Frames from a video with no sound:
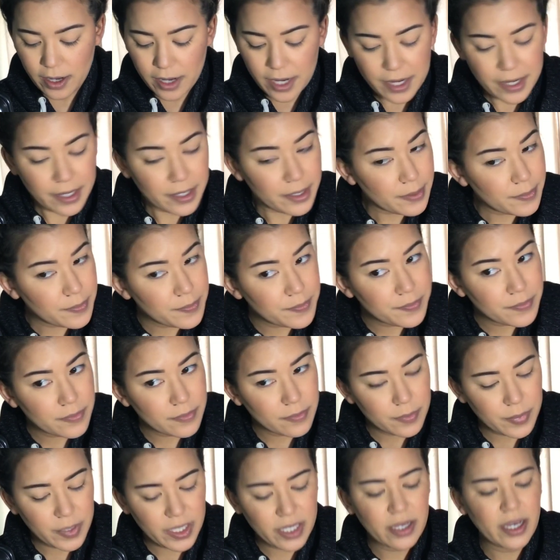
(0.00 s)

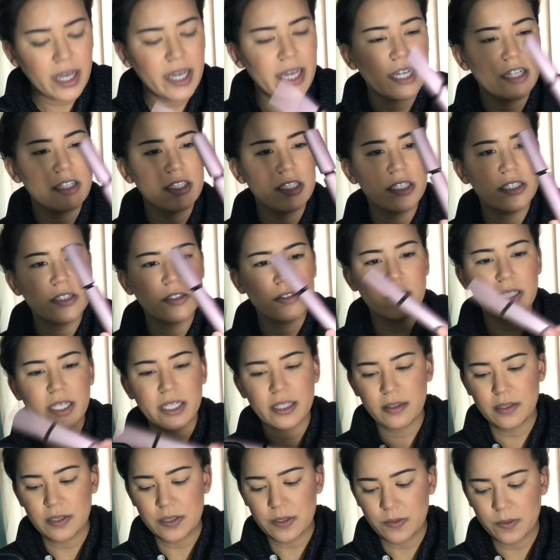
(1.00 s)
But I actually do
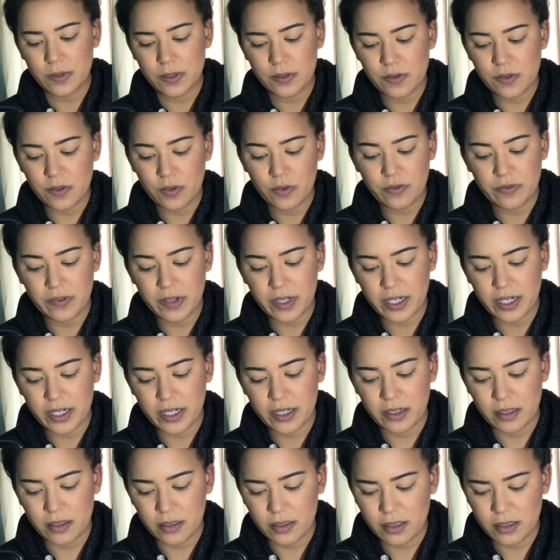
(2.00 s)
like this one so
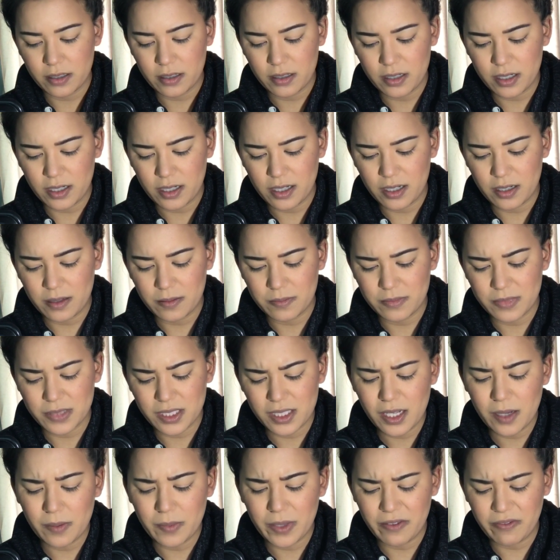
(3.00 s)
far.
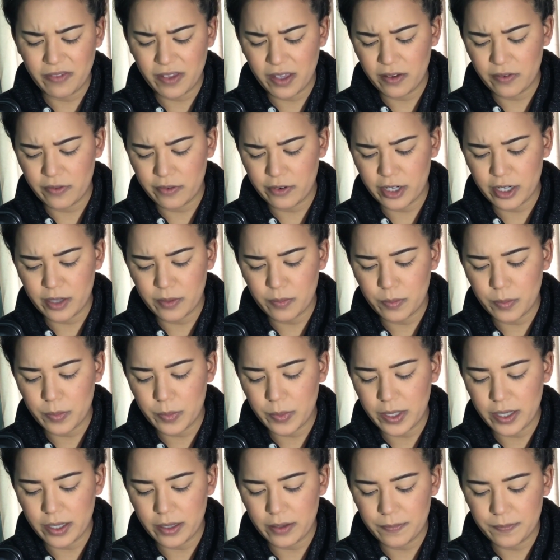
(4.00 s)
It's not my favorite,
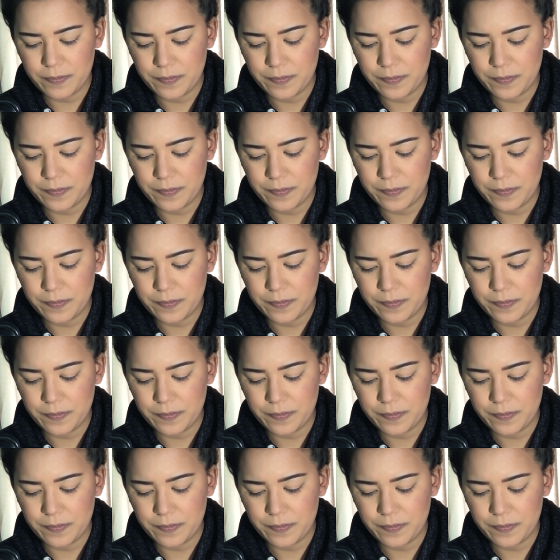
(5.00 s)
but